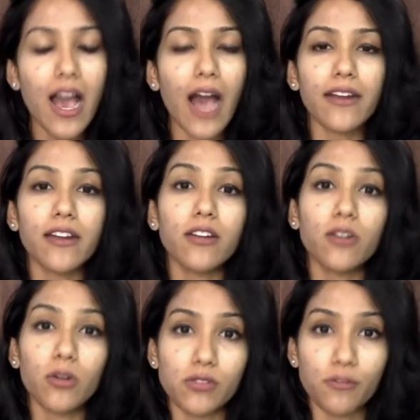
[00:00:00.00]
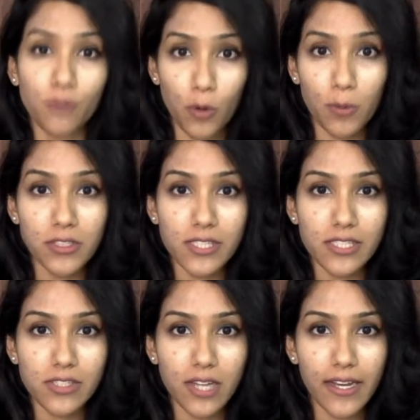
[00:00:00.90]
I read close to 4 books
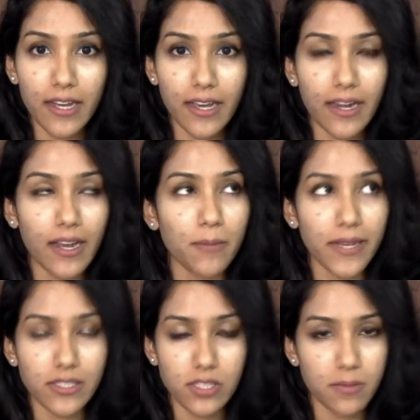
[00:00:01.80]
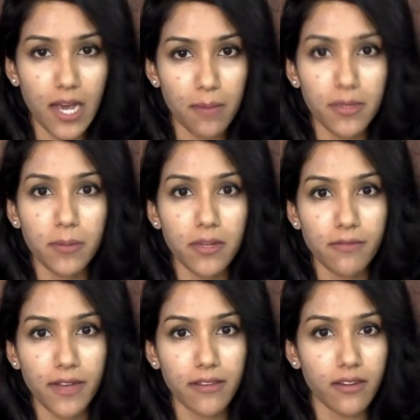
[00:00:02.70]
in July and I'm extremely happy about the
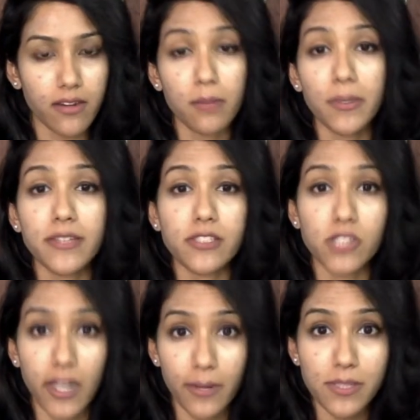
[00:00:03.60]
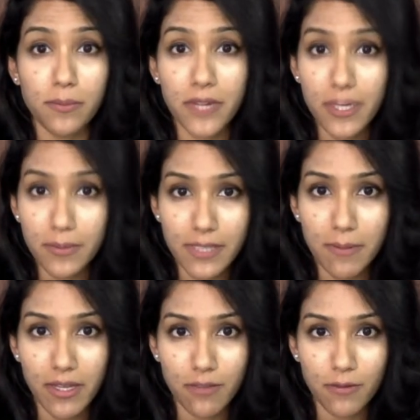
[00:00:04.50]
fact that I did because July was a pretty busy
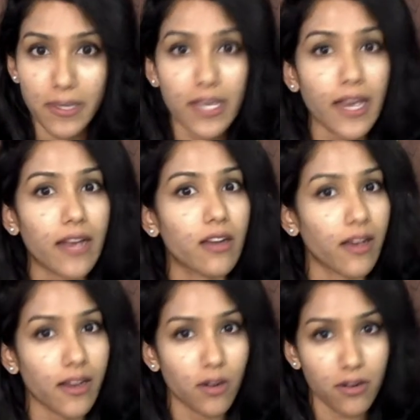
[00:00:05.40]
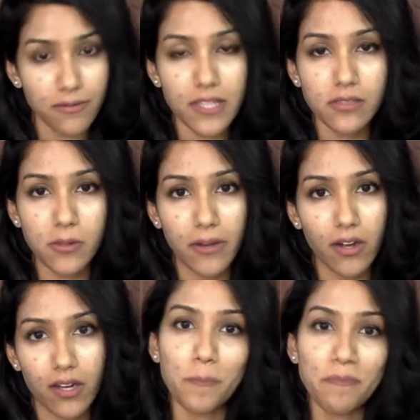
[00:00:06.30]
month for me and had a lot of things going
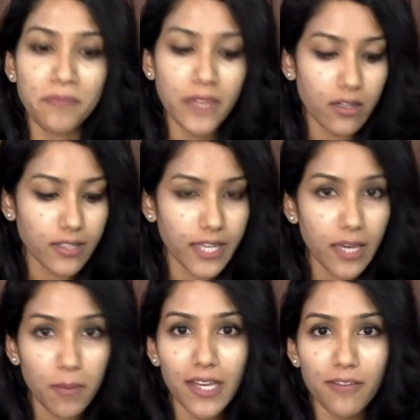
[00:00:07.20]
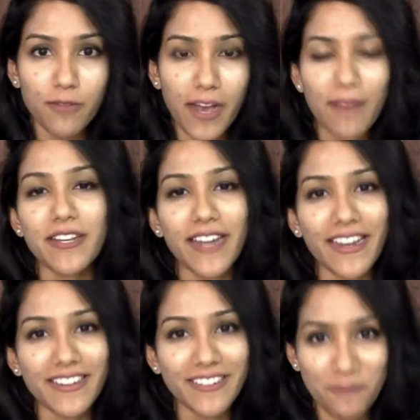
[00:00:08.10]
on. Yay me for having
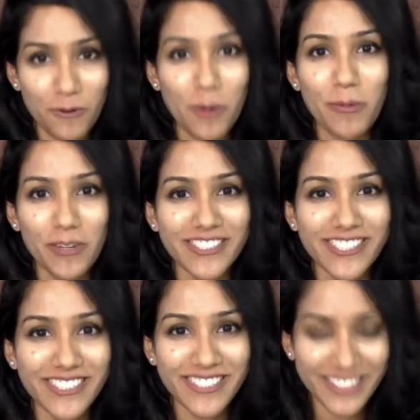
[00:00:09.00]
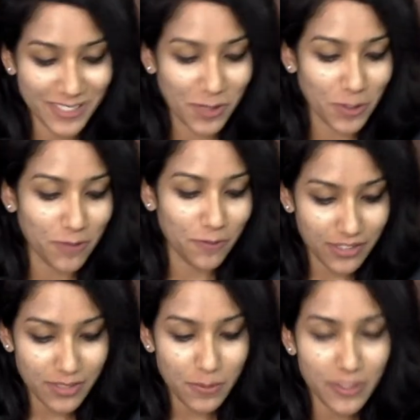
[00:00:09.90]
read 4 books. So the
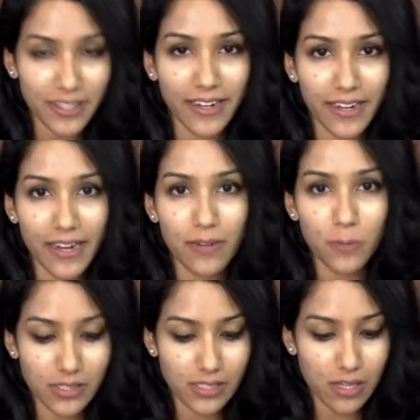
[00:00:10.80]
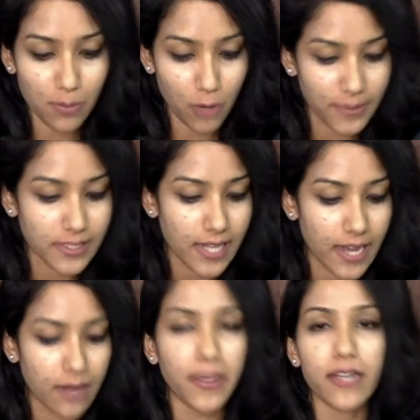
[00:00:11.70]
first book that I read was A Promised
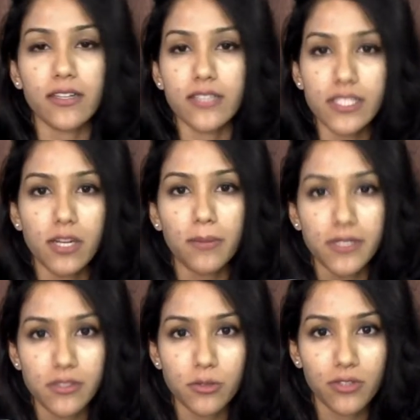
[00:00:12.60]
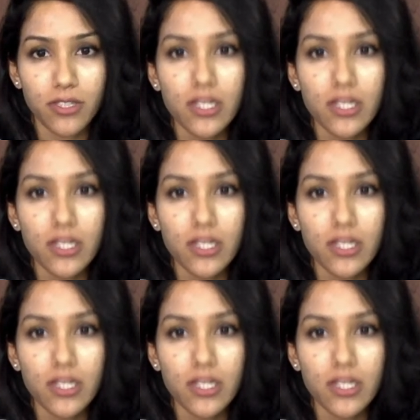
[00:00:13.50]
Land by Khadija Mastoor.